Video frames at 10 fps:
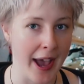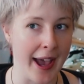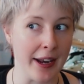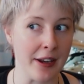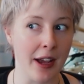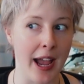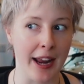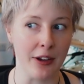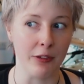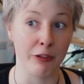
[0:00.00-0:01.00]

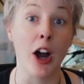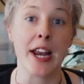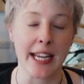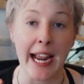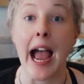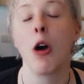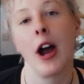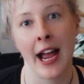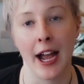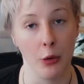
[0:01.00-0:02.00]
and finding out
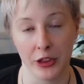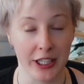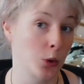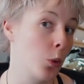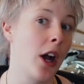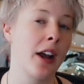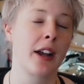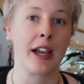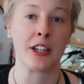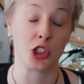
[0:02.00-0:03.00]
how things
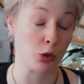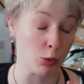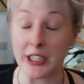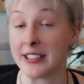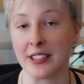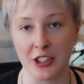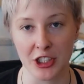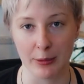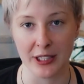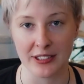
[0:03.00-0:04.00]
work and just
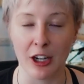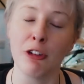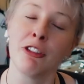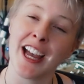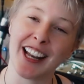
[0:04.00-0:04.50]
researching myself.